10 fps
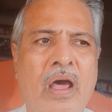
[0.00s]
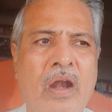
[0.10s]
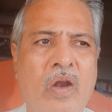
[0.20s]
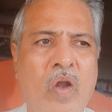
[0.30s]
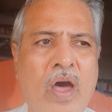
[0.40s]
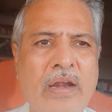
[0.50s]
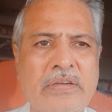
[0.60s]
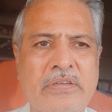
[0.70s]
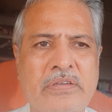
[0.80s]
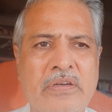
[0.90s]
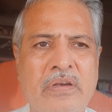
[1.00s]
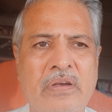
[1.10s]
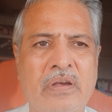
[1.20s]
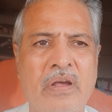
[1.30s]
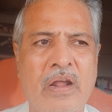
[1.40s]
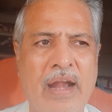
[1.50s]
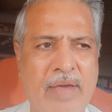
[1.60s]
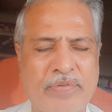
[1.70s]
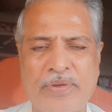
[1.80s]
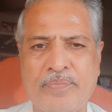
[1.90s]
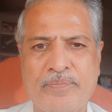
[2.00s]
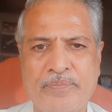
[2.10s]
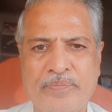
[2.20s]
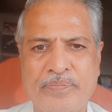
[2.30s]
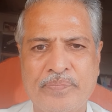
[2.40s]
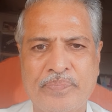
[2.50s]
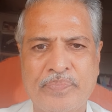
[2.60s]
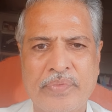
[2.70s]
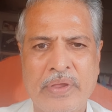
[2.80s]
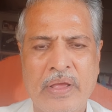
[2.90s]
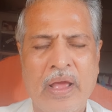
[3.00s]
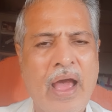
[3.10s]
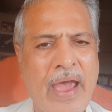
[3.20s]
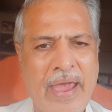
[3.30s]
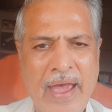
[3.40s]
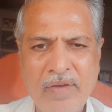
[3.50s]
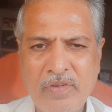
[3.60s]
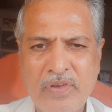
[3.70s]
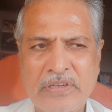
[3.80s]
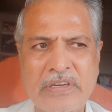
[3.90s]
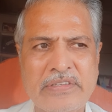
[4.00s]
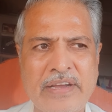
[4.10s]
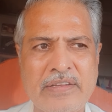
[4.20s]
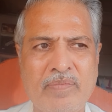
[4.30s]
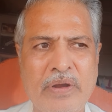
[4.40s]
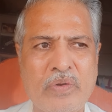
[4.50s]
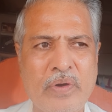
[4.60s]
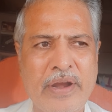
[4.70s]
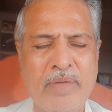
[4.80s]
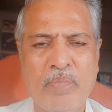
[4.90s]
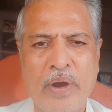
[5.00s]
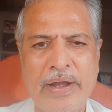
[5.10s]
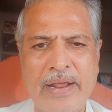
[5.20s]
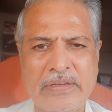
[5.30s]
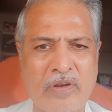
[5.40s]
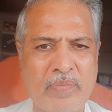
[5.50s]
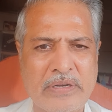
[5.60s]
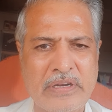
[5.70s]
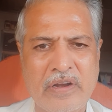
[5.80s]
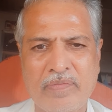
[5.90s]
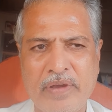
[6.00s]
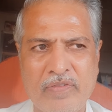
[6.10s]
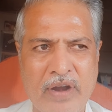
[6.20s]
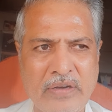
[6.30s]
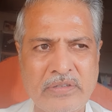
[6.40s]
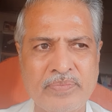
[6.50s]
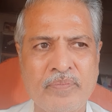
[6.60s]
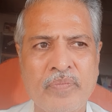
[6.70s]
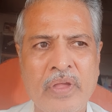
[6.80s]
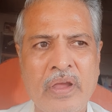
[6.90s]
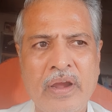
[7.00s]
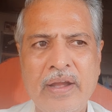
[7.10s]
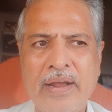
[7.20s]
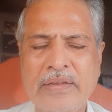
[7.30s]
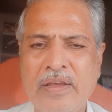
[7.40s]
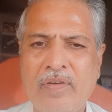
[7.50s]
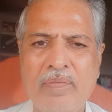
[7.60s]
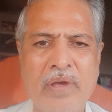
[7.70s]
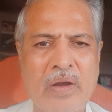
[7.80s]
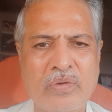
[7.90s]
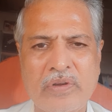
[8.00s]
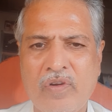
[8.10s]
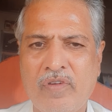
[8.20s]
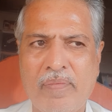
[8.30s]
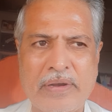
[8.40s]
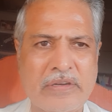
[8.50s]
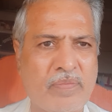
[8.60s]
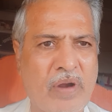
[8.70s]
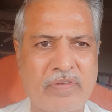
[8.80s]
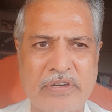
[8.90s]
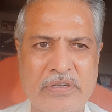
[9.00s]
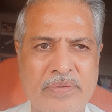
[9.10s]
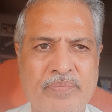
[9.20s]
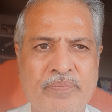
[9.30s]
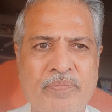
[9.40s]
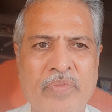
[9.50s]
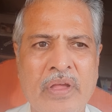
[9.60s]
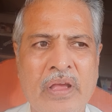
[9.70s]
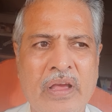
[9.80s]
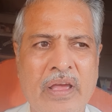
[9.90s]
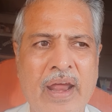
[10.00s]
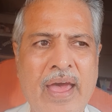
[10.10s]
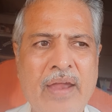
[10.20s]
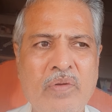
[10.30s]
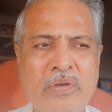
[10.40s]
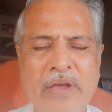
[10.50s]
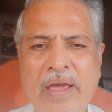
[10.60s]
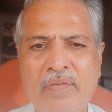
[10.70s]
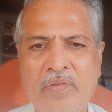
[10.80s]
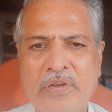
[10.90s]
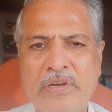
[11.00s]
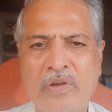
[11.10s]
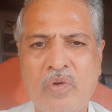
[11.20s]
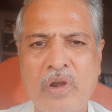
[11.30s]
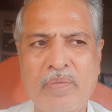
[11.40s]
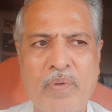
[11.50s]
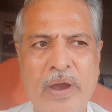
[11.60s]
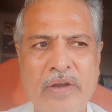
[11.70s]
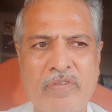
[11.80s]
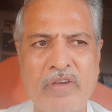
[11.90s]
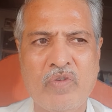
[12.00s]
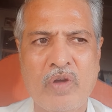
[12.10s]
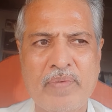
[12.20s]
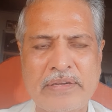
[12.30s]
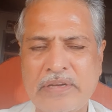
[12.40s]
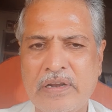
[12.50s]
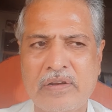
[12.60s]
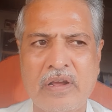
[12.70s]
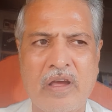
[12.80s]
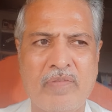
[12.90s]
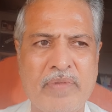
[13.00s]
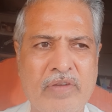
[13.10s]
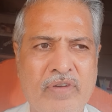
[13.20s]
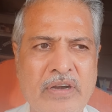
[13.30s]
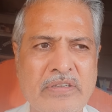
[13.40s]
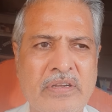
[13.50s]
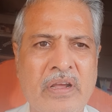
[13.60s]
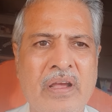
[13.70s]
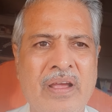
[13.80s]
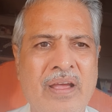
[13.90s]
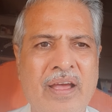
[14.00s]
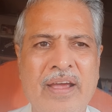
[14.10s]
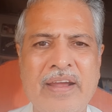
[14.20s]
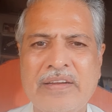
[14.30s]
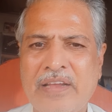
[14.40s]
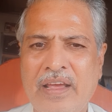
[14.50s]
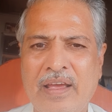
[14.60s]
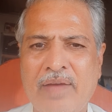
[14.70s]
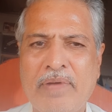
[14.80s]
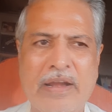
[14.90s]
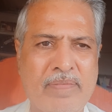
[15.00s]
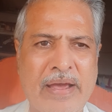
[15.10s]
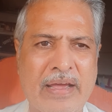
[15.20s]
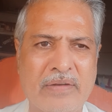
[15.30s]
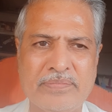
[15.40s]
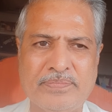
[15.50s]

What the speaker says: Loris Labs, I have invested sizably, 28.97% of my funds. It has given me around 75% profits. Granules, I have invested 20.54% of my funds. It's a multi-bagger.